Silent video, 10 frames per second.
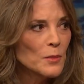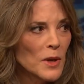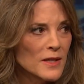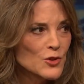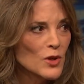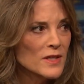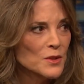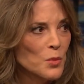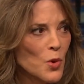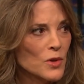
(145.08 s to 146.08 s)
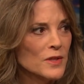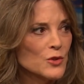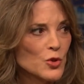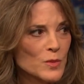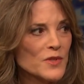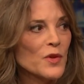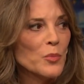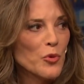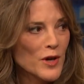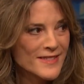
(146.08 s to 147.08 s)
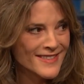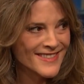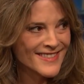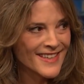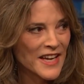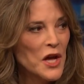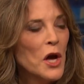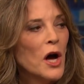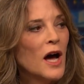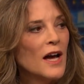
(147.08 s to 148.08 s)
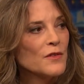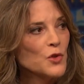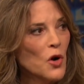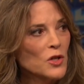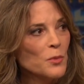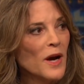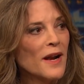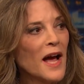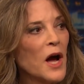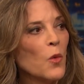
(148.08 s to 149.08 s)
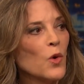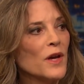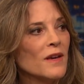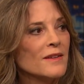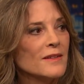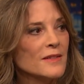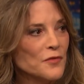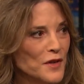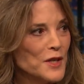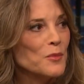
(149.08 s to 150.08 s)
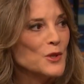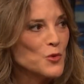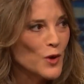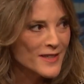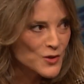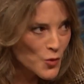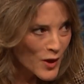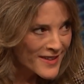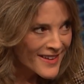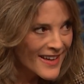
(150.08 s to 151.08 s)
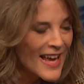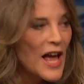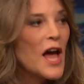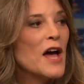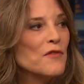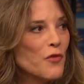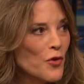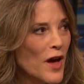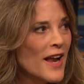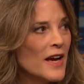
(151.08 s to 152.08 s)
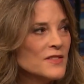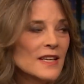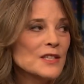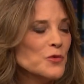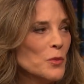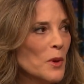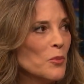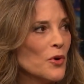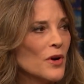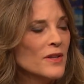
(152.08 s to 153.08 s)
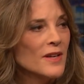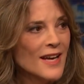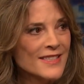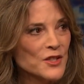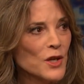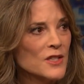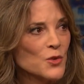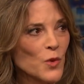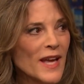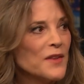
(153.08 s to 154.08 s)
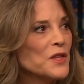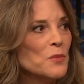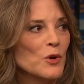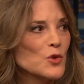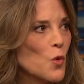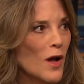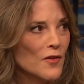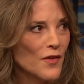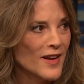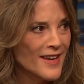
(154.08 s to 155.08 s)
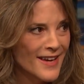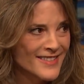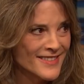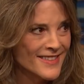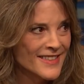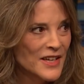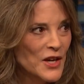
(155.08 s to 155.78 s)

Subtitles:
that plans are less important in terms of the presidency. I have talked about how we defeat him in 2020. And for that, I've said, let's remember, in the last election, we had the most qualified candidate,